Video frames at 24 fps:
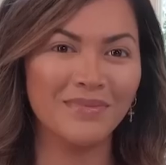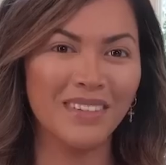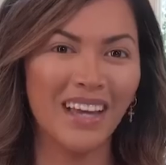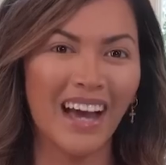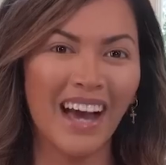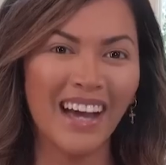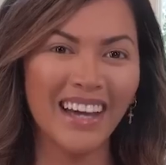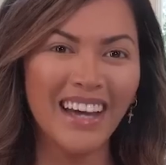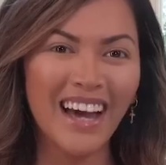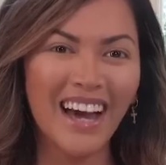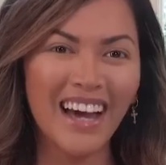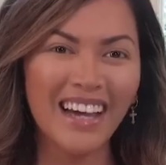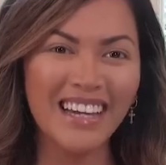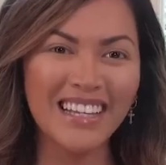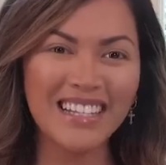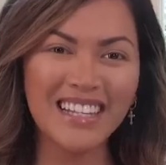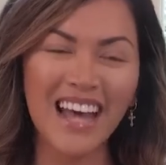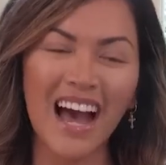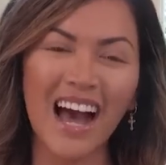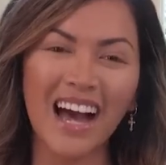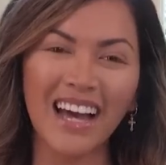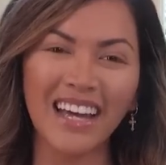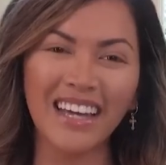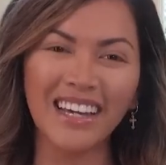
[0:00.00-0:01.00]
Hi guys,
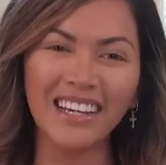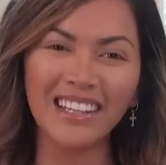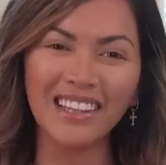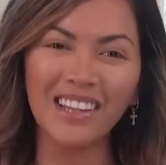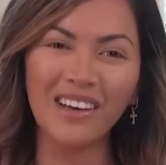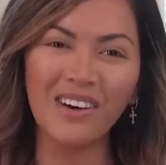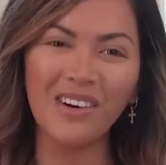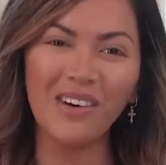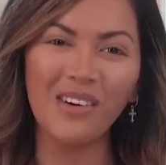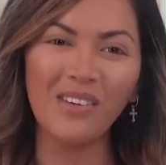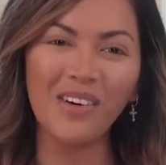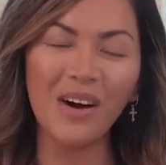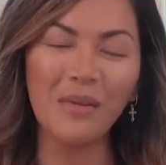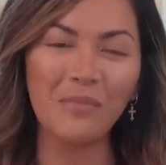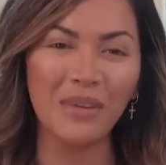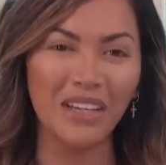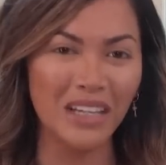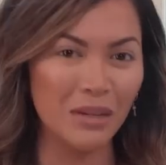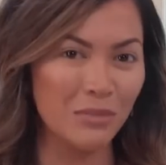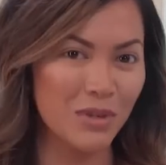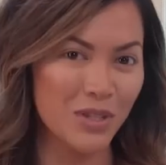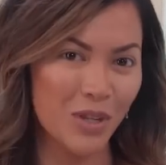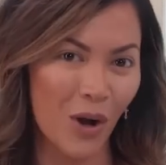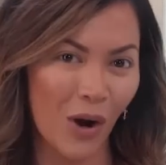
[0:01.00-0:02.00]
hi, hello, my
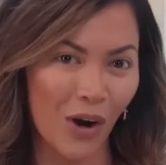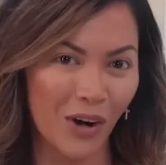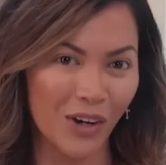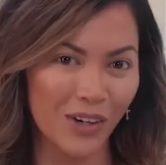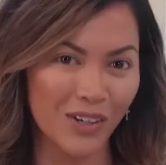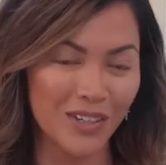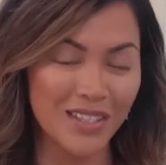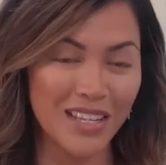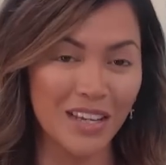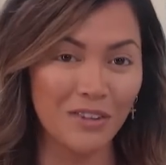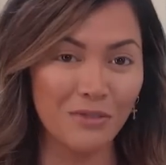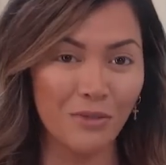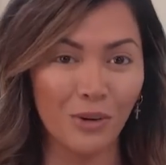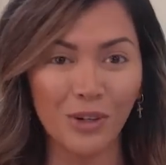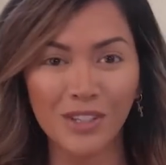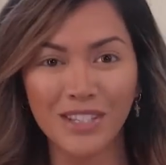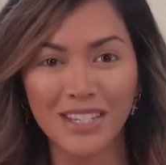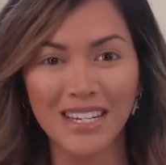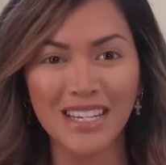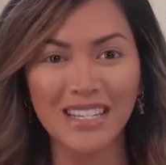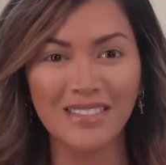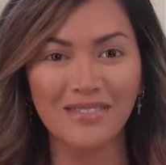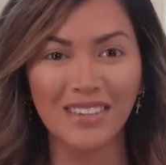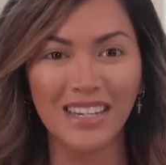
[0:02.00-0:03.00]
name is Heart, and for
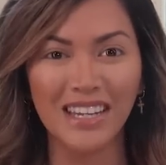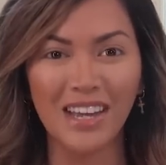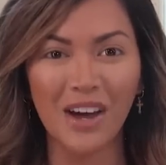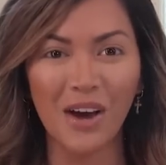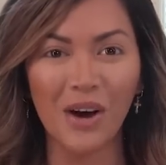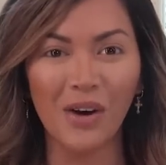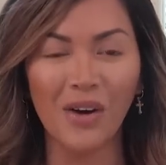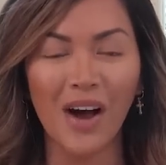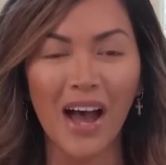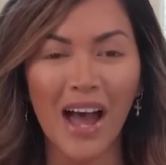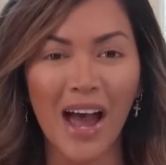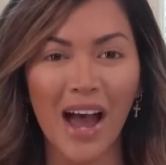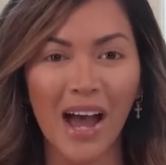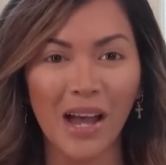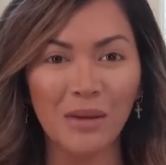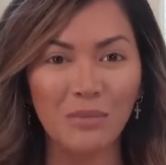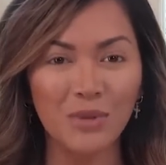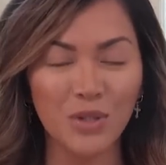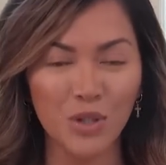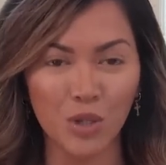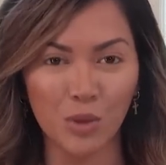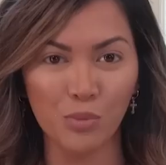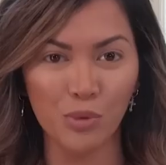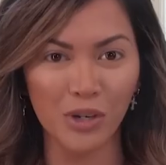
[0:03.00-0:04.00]
today's video, I'm
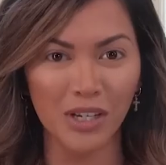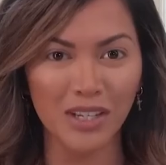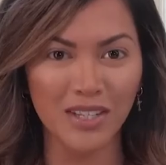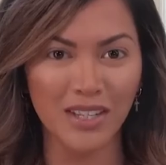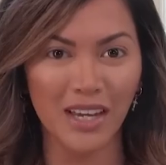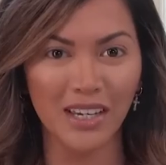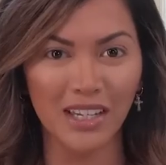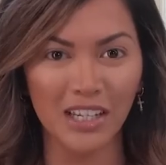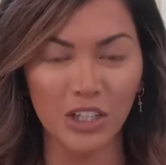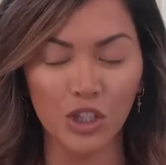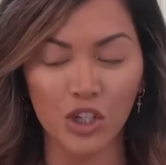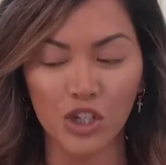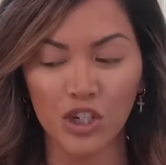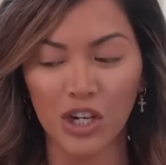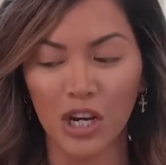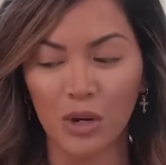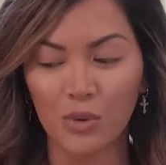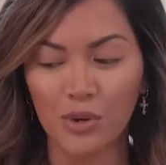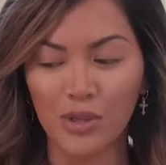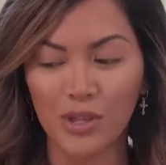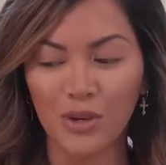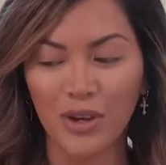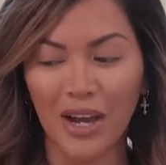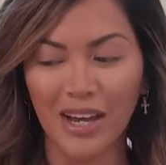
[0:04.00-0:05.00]
super excited to share
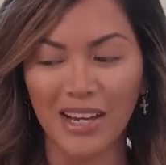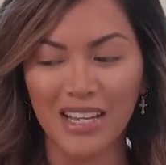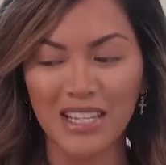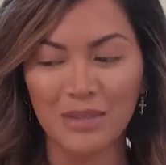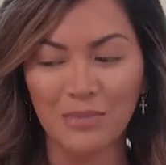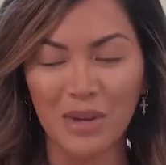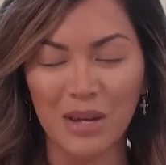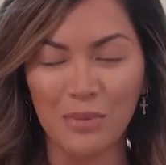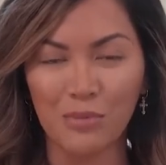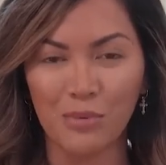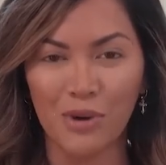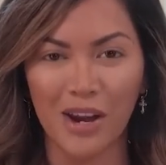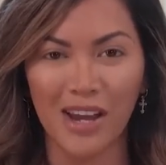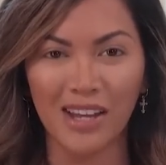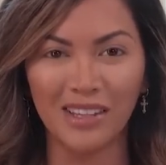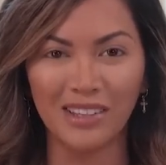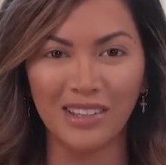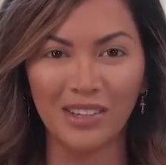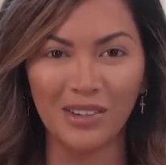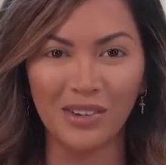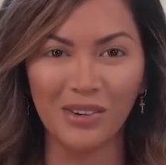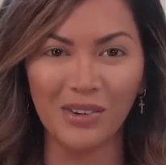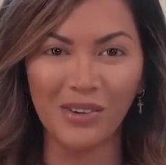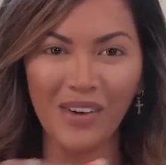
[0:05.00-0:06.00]
with you guys my brand
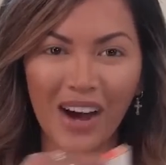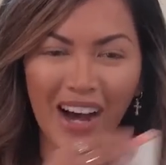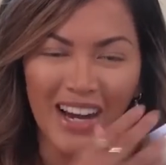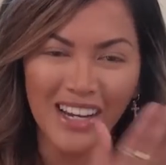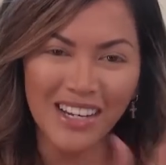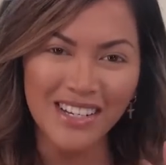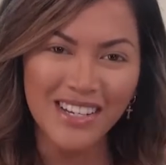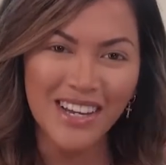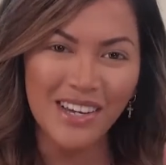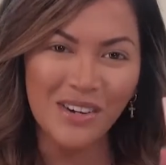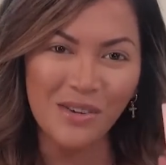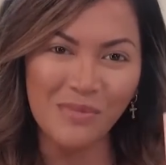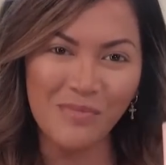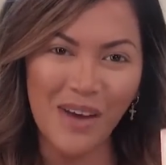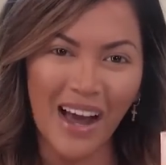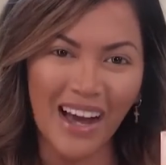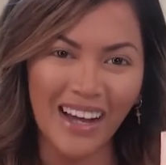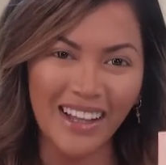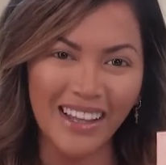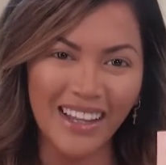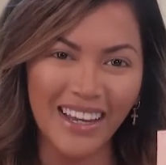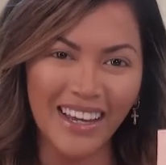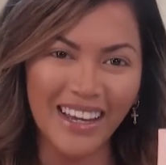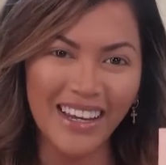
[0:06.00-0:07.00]
new eyeshadow
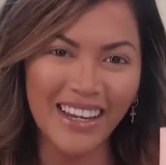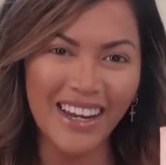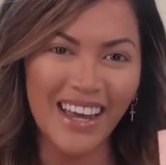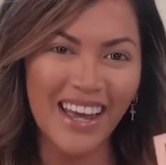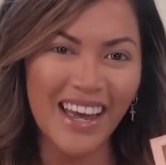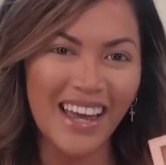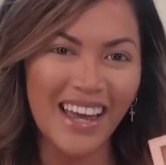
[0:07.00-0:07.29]
palette